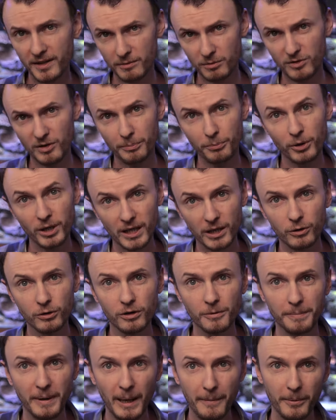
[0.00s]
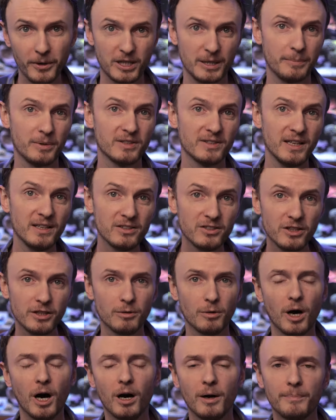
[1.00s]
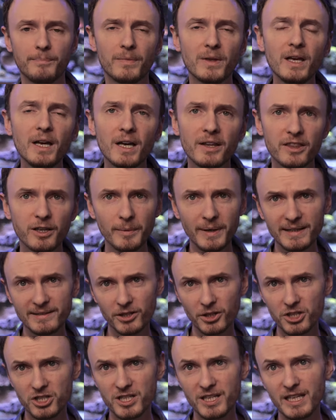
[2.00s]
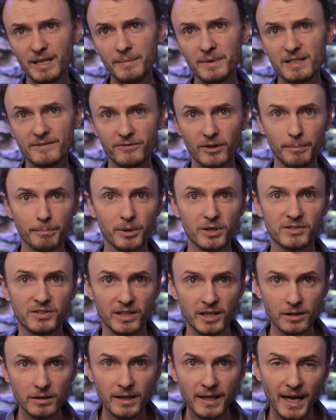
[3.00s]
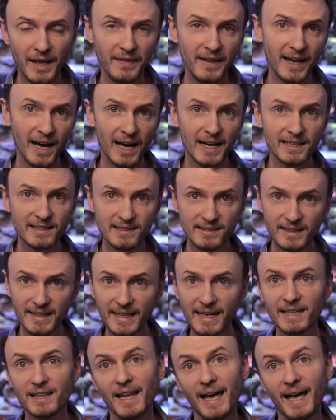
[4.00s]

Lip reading: this was a pretty cool paper to present to you all. The research team is from Brazil, and they isolated